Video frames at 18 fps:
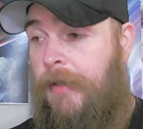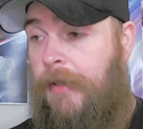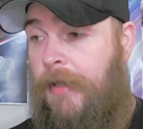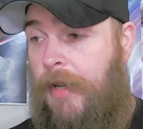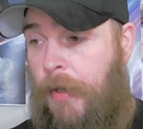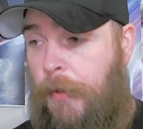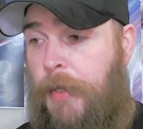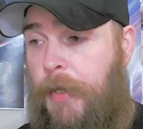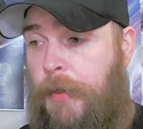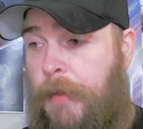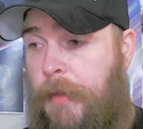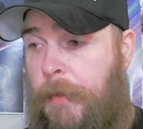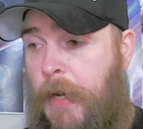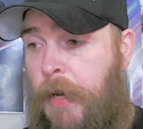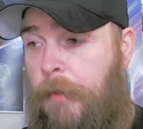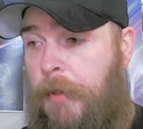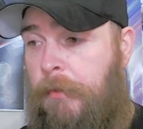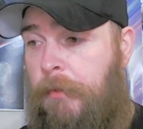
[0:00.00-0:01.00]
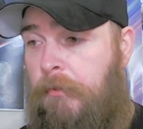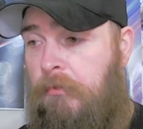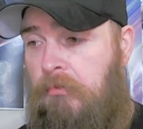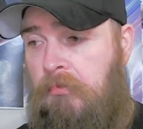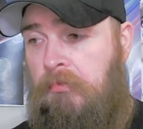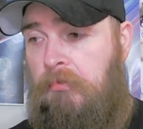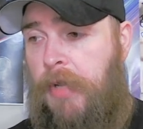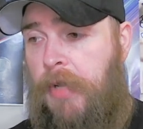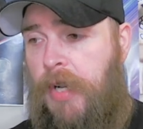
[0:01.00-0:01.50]
'02 Suburban.
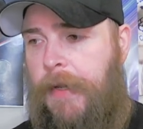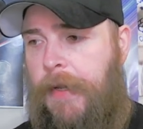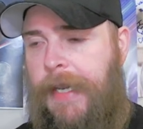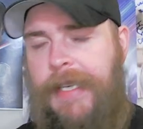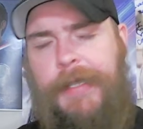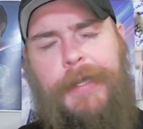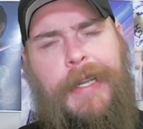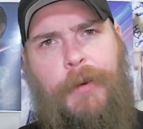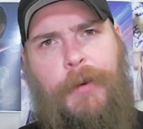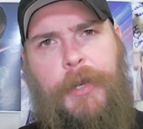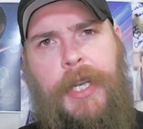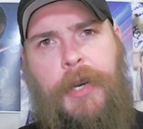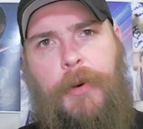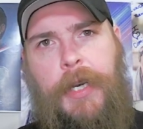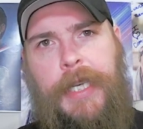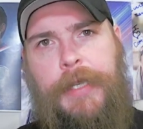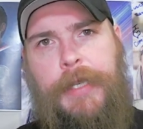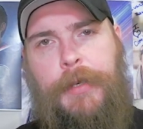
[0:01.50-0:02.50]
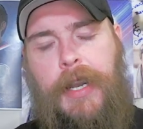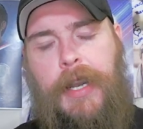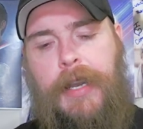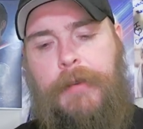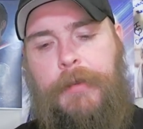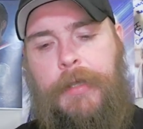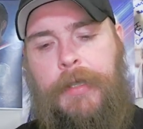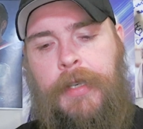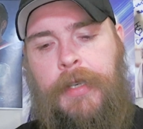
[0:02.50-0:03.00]
Okay, so now we know what he
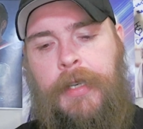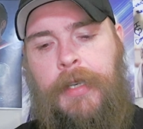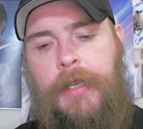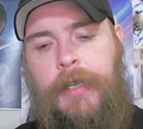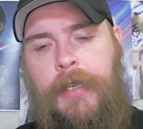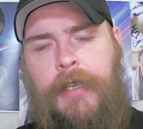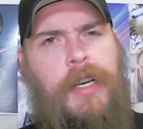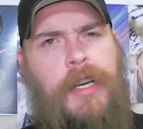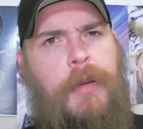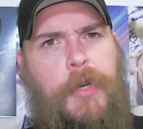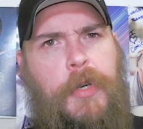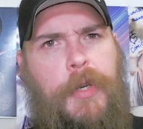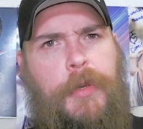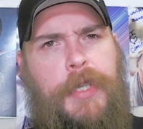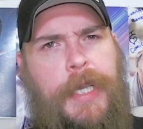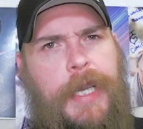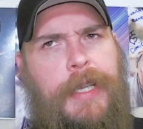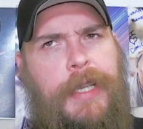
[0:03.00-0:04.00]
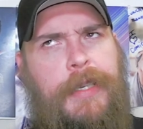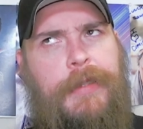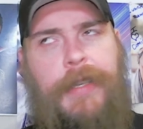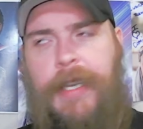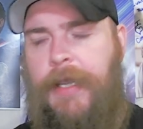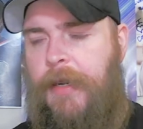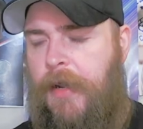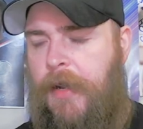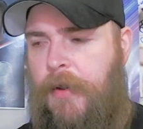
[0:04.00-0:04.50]
drives. A Mercedes
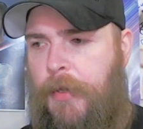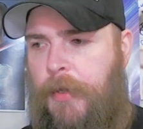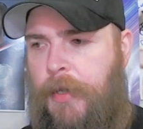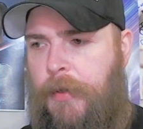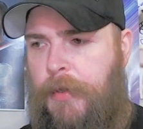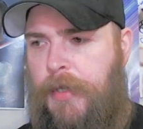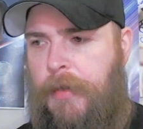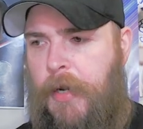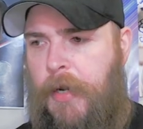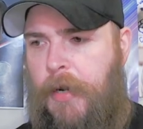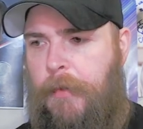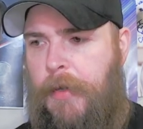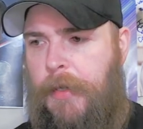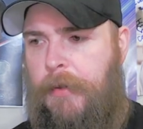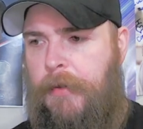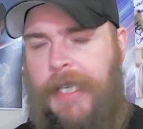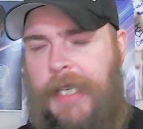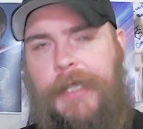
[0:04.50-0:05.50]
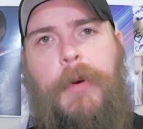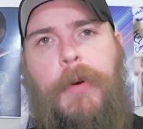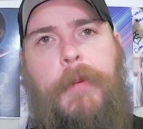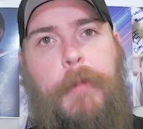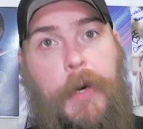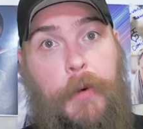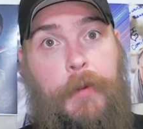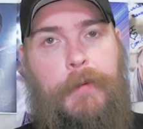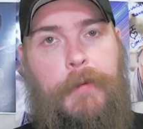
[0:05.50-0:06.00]
and an '02 Suburban. That's what
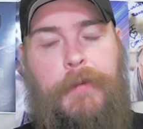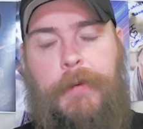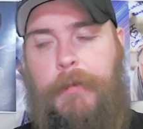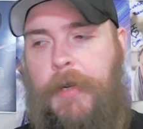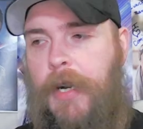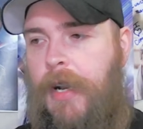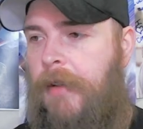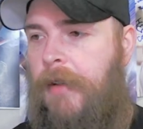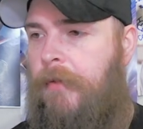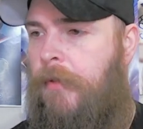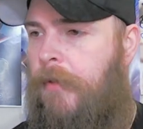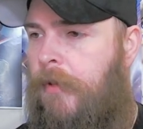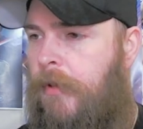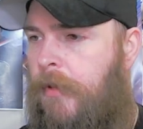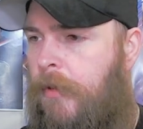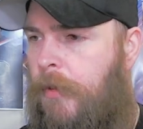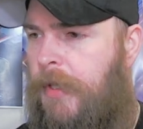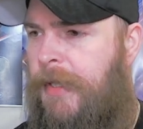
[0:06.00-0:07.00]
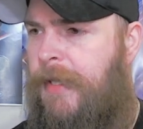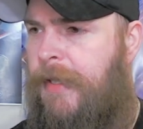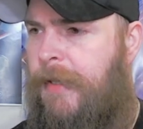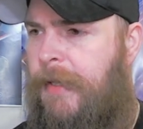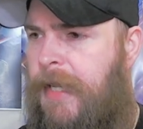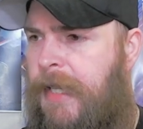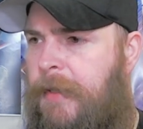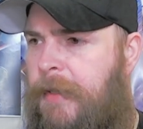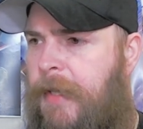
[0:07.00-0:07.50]
both of them drive. What's this
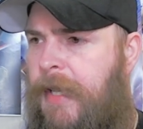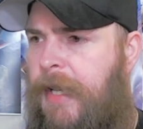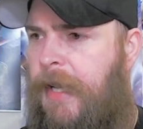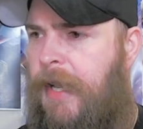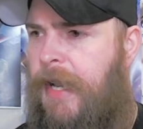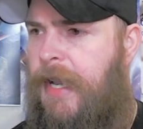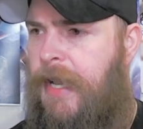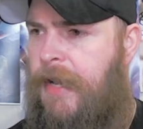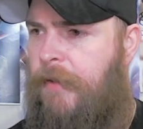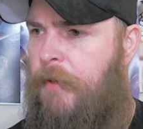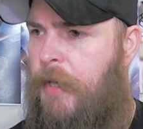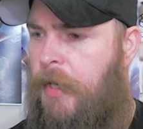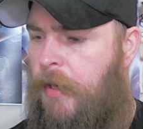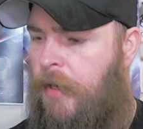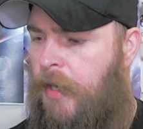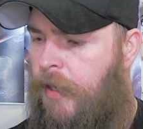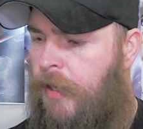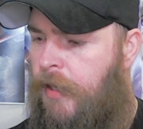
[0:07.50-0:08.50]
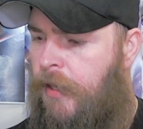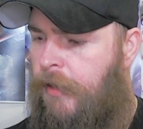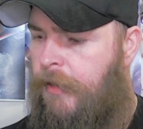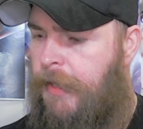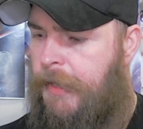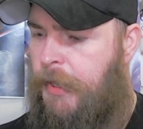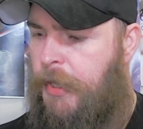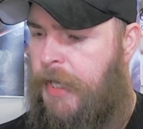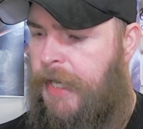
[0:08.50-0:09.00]
next thing I have here?
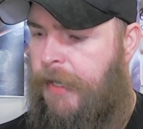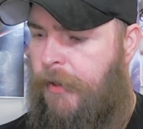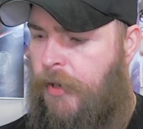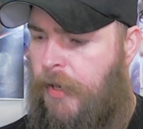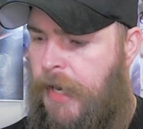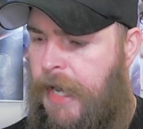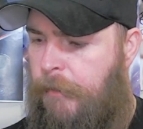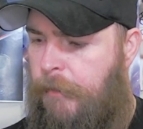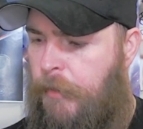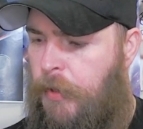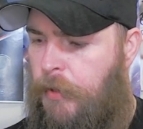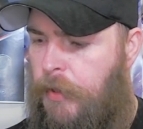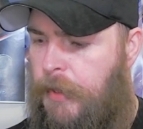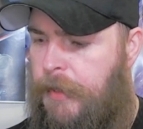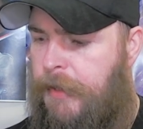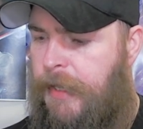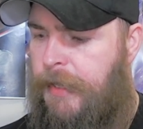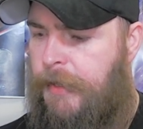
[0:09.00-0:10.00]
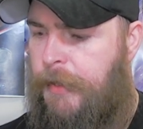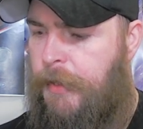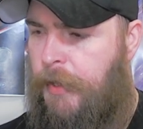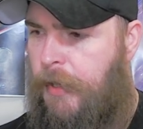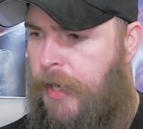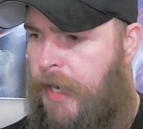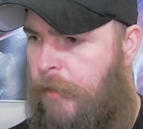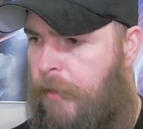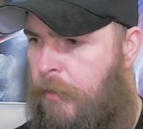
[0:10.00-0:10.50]
Let's check on Abdulla's
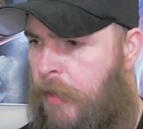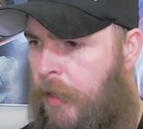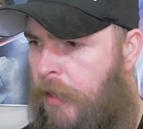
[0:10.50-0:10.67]
Instagram